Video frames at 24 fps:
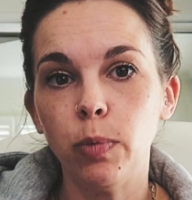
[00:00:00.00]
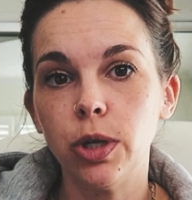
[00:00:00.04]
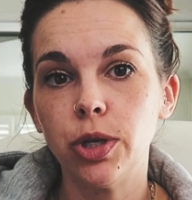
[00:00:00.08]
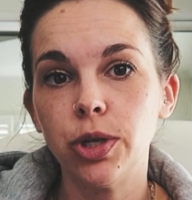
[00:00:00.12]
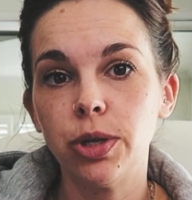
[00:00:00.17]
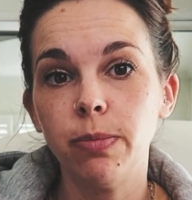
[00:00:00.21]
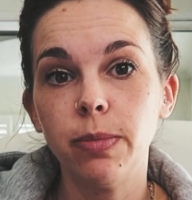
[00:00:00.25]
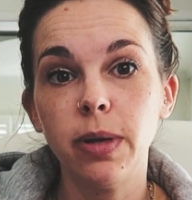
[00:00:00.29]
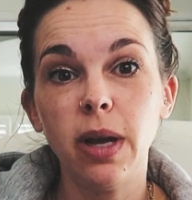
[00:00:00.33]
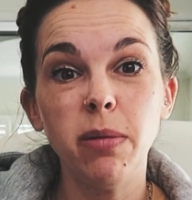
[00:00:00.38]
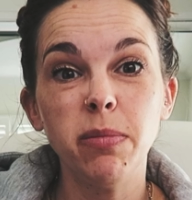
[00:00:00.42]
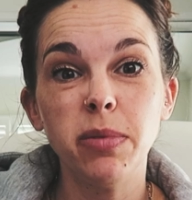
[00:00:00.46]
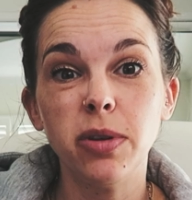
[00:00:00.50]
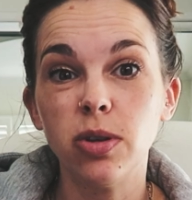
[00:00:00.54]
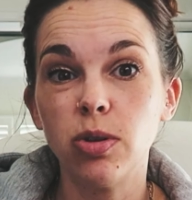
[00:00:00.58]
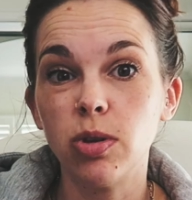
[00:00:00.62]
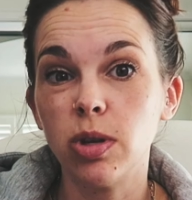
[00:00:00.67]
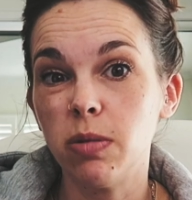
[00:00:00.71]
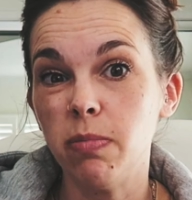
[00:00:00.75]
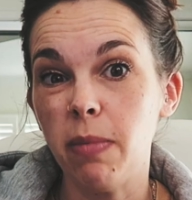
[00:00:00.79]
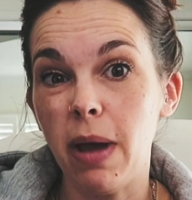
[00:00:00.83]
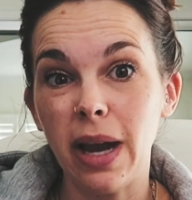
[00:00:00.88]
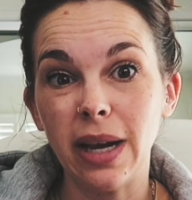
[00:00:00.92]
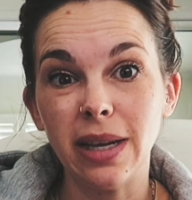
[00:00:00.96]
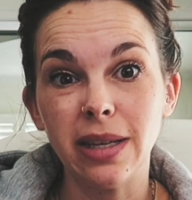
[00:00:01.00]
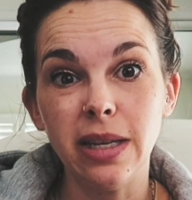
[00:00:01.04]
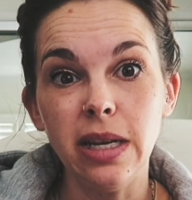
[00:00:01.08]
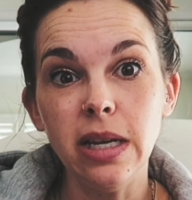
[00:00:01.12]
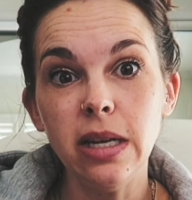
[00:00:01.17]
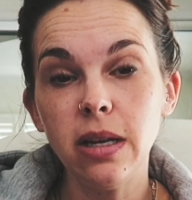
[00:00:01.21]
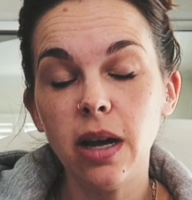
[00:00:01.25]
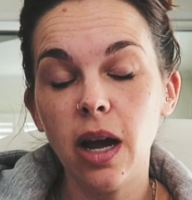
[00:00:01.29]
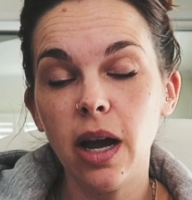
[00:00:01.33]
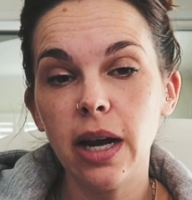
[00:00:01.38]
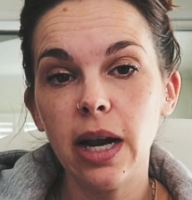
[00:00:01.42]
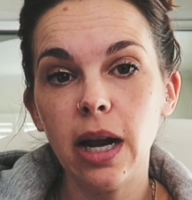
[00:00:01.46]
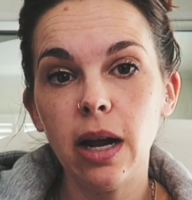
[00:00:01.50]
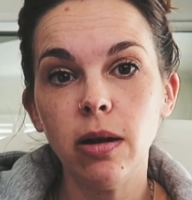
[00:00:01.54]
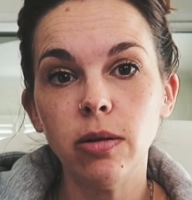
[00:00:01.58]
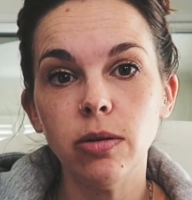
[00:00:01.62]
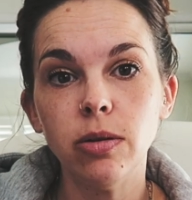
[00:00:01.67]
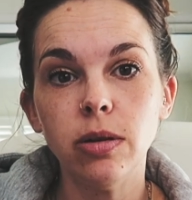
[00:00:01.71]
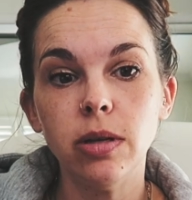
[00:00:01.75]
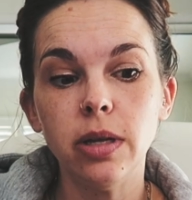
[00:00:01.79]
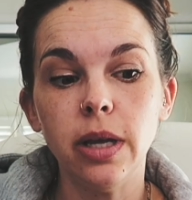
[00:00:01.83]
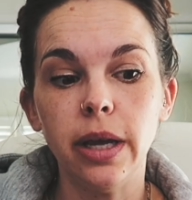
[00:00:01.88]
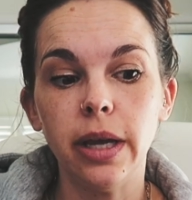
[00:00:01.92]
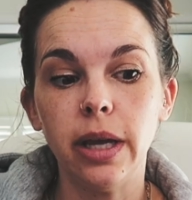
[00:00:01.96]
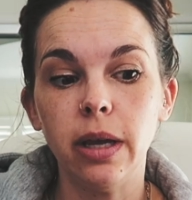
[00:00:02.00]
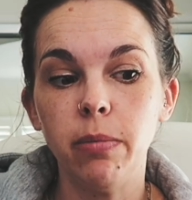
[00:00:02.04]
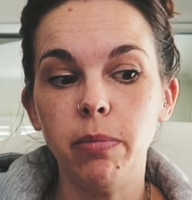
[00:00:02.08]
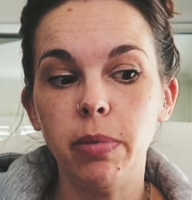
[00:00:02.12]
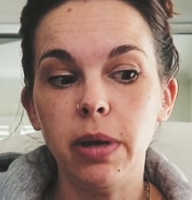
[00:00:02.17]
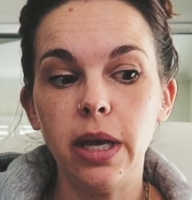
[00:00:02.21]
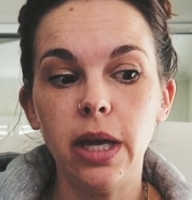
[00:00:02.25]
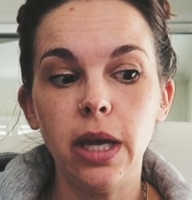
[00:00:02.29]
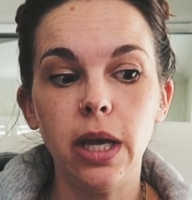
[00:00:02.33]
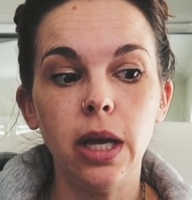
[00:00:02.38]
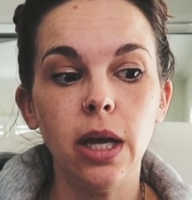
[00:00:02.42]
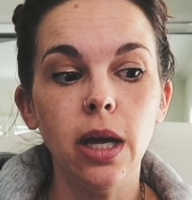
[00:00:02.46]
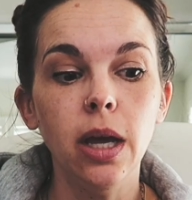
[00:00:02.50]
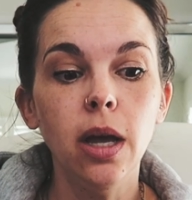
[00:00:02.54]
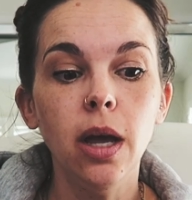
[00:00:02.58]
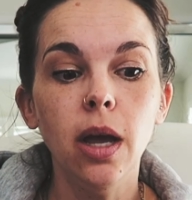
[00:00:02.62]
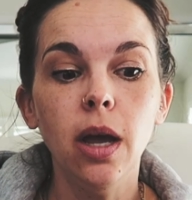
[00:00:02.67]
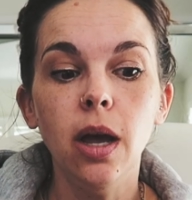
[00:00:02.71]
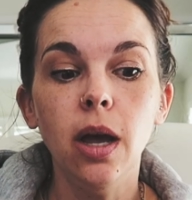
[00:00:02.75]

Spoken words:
which sometimes is just magazine cutouts, it can be